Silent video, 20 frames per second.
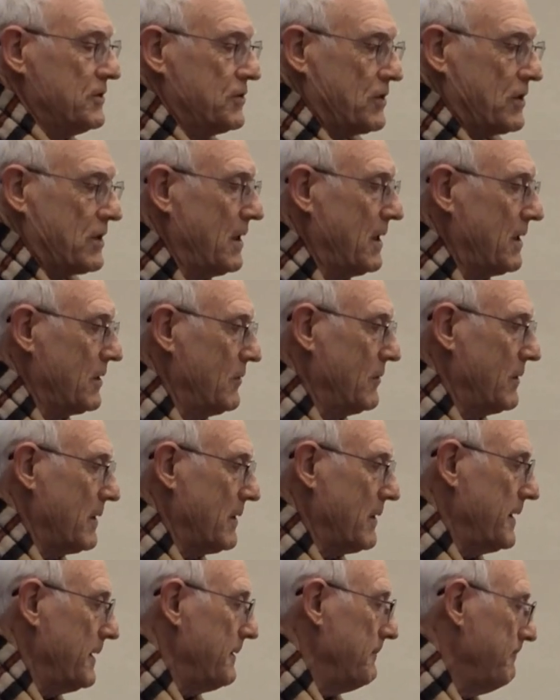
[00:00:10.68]
the Chicago
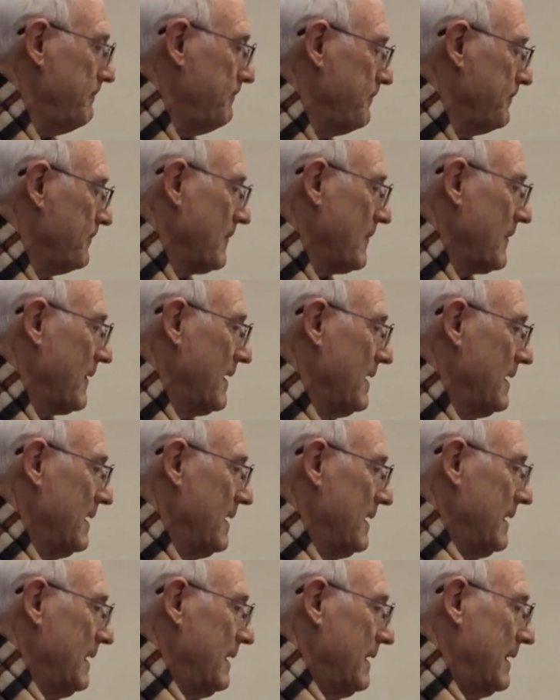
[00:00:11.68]

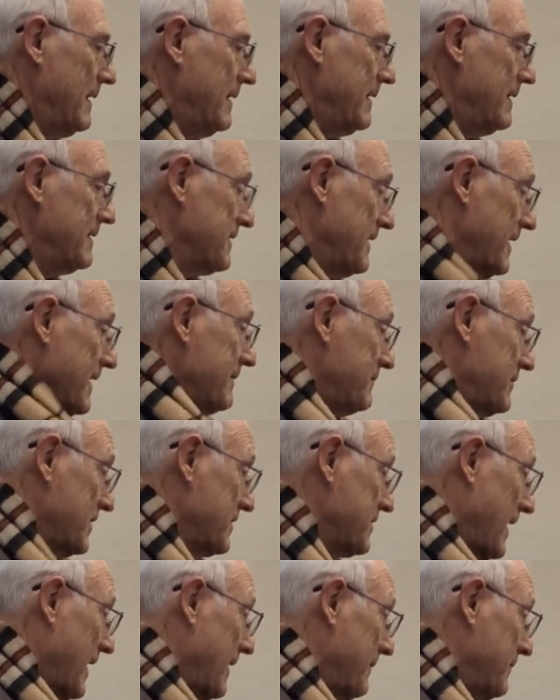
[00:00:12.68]
area. And his name
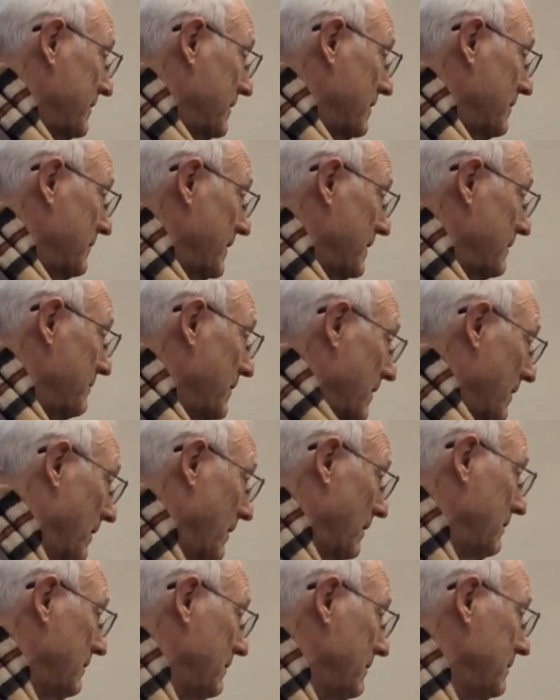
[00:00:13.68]
just happened to be
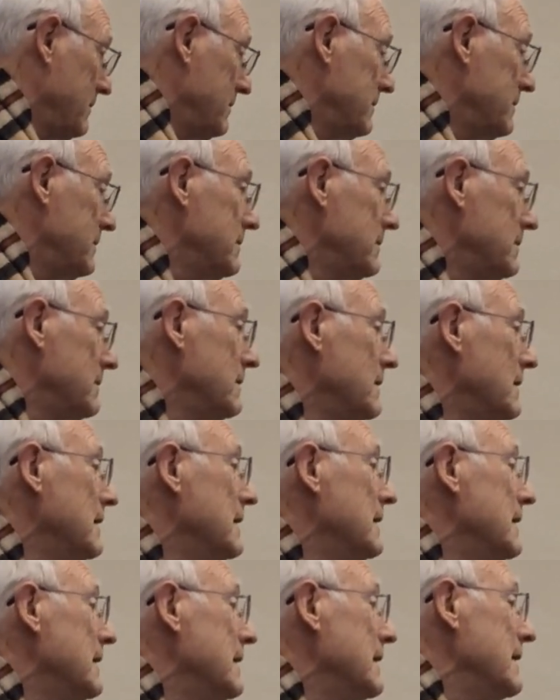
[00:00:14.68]
Bill.
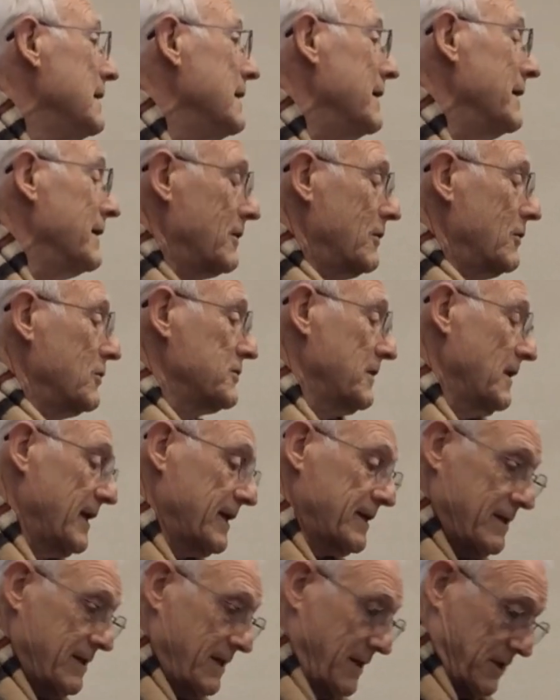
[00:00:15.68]
And it goes
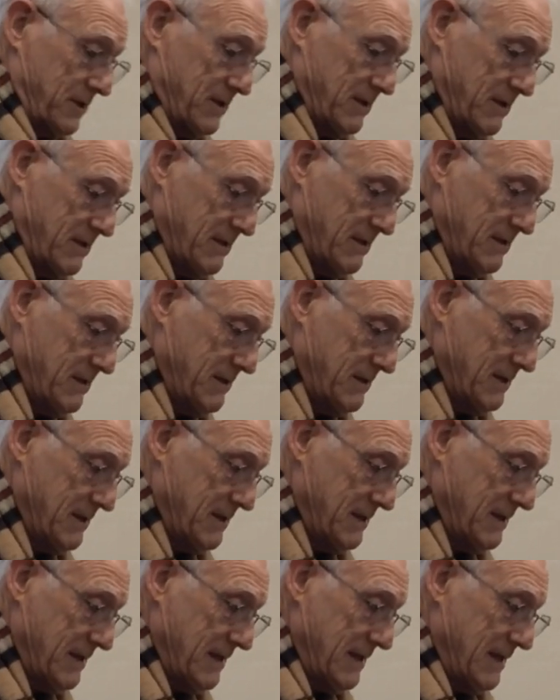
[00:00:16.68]
like this.
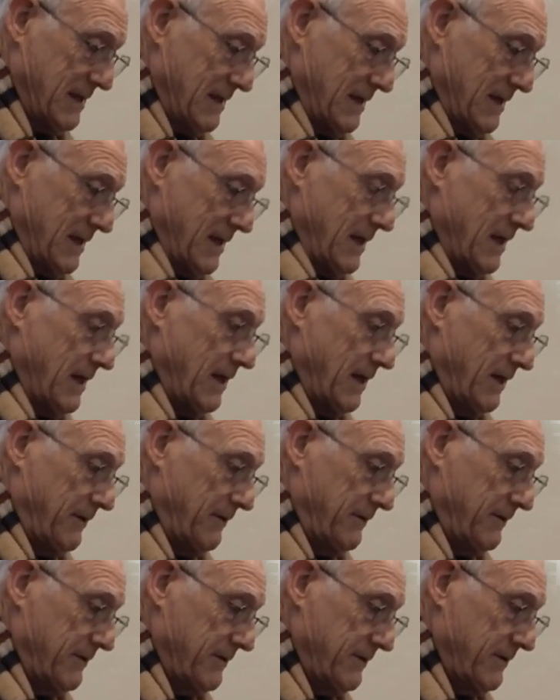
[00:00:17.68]
Uh,
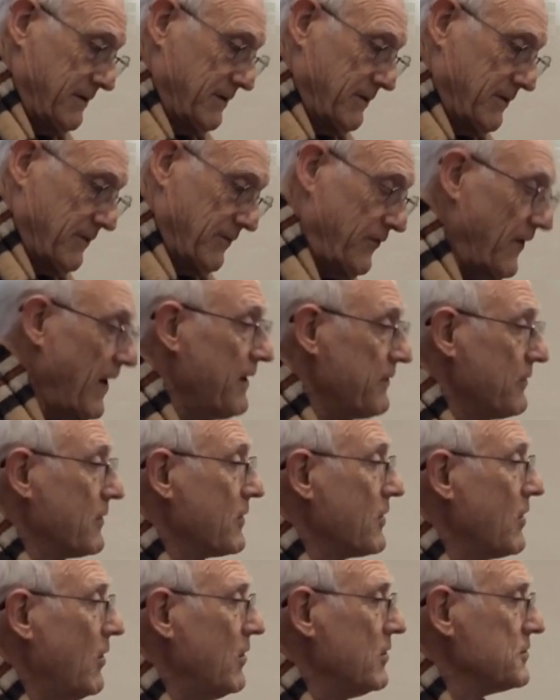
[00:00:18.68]
Father
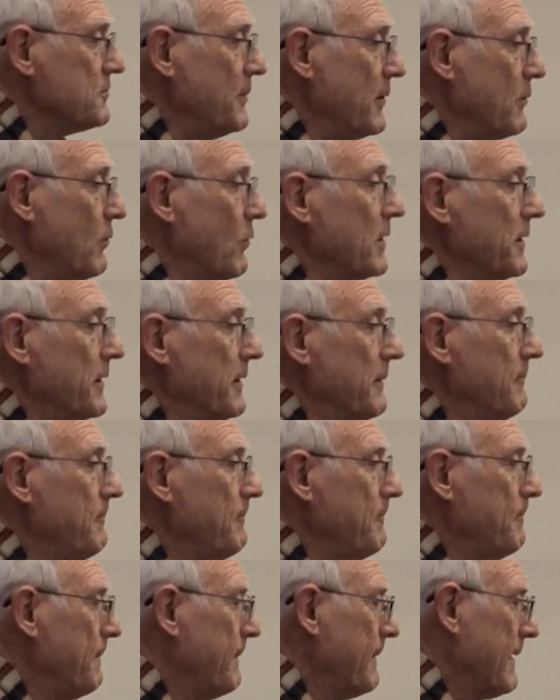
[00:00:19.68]
calls me William.
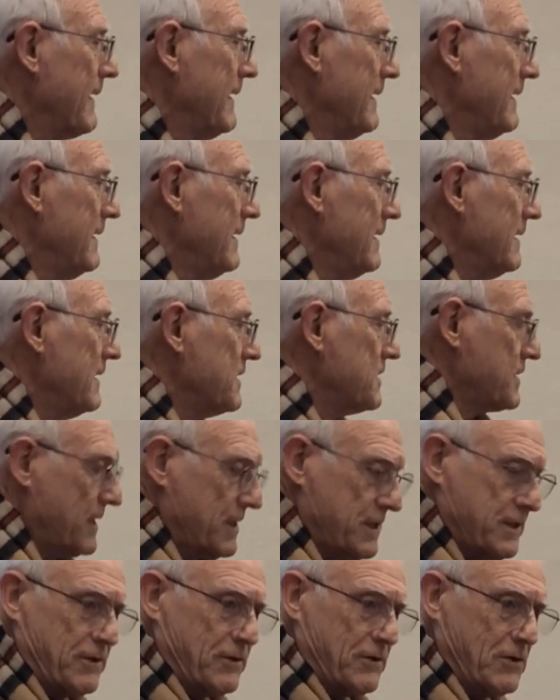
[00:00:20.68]

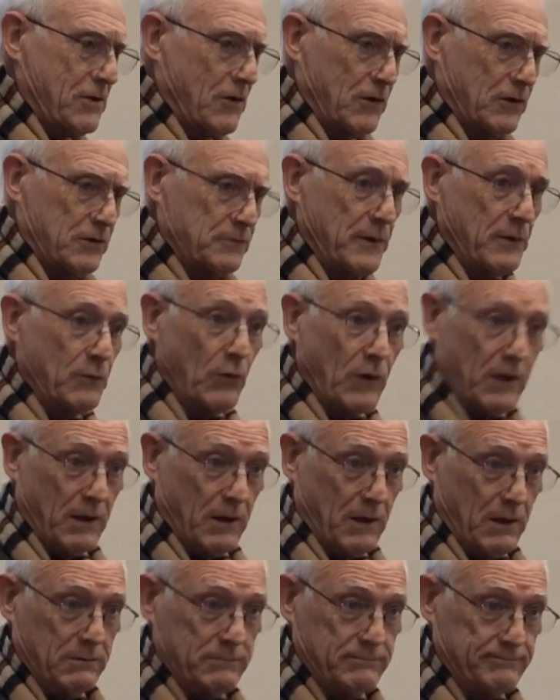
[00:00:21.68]
Sister calls me
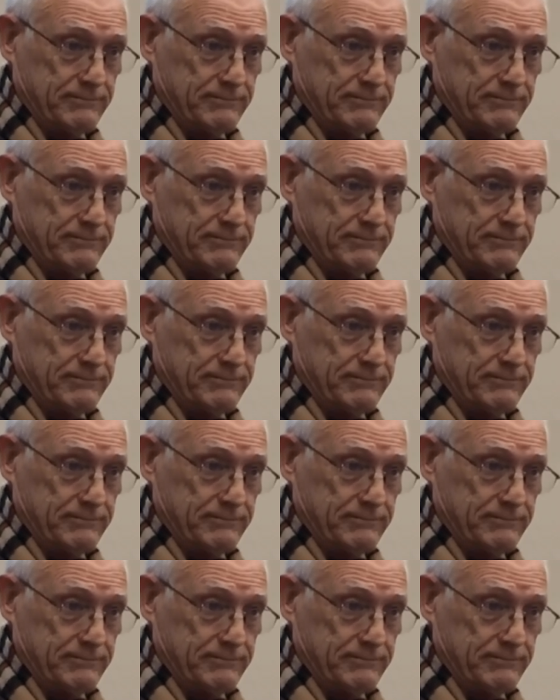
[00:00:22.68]
Will.